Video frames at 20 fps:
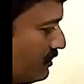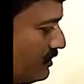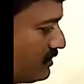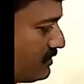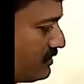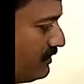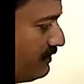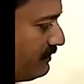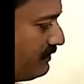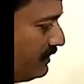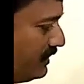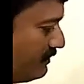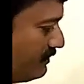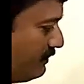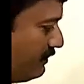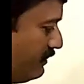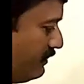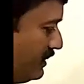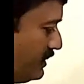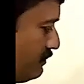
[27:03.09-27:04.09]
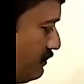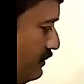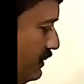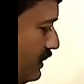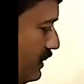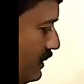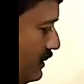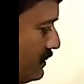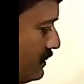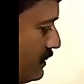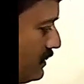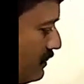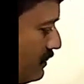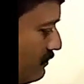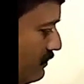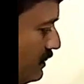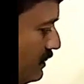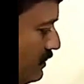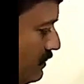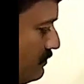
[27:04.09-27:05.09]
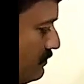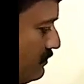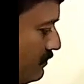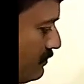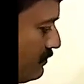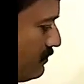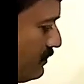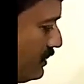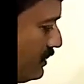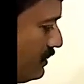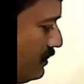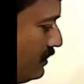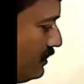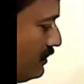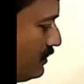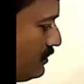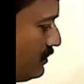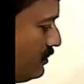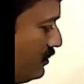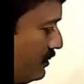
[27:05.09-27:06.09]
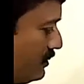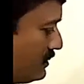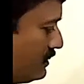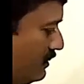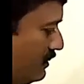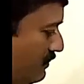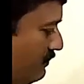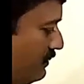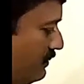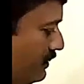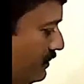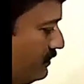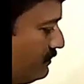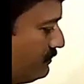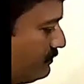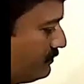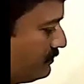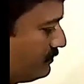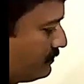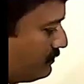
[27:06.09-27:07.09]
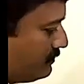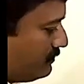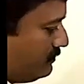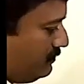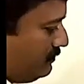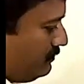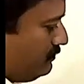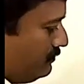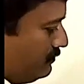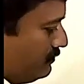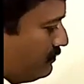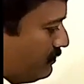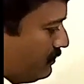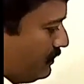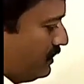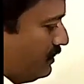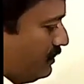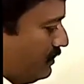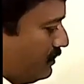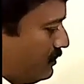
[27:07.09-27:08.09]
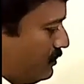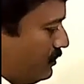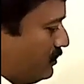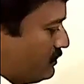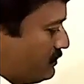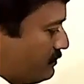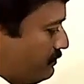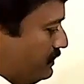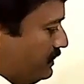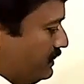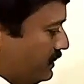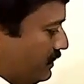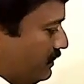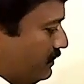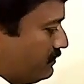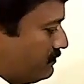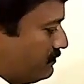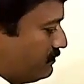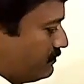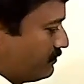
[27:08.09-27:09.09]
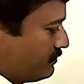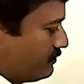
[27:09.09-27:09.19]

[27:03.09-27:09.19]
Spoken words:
Cos of alpha minus beta is nothing but cos alpha cos beta